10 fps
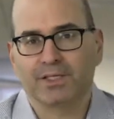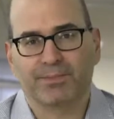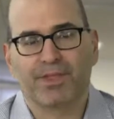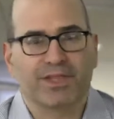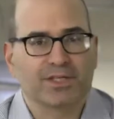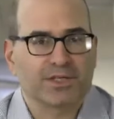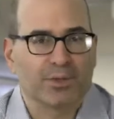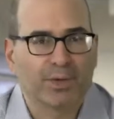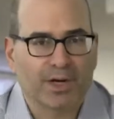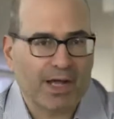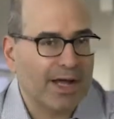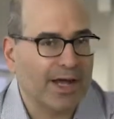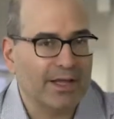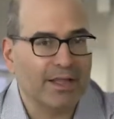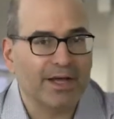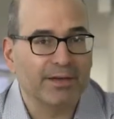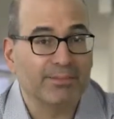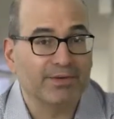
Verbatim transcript: some of the things that we're gonna highlight.